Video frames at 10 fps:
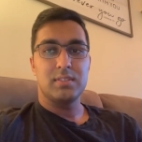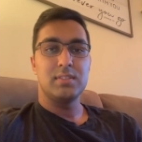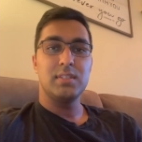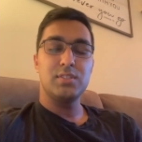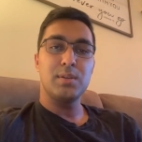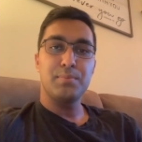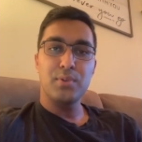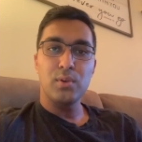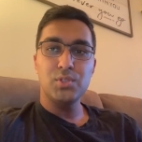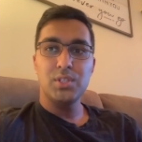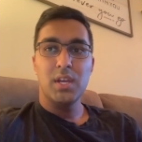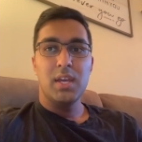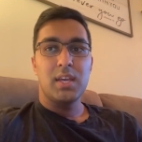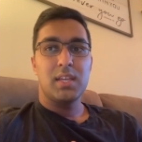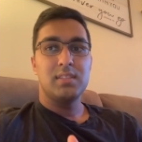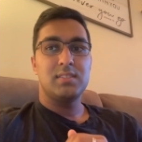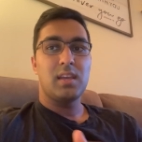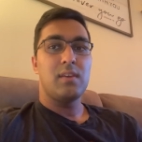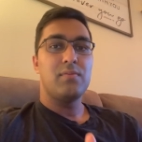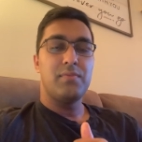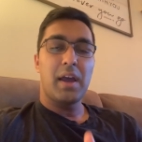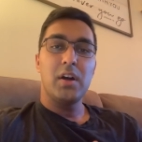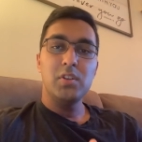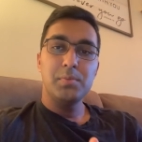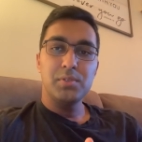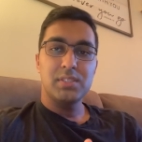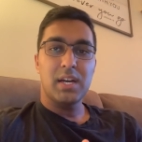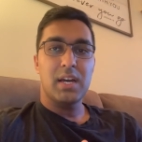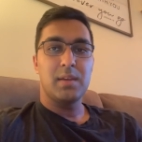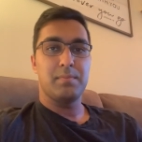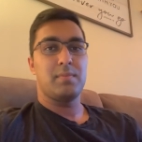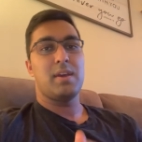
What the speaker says: This approach can save valuable time,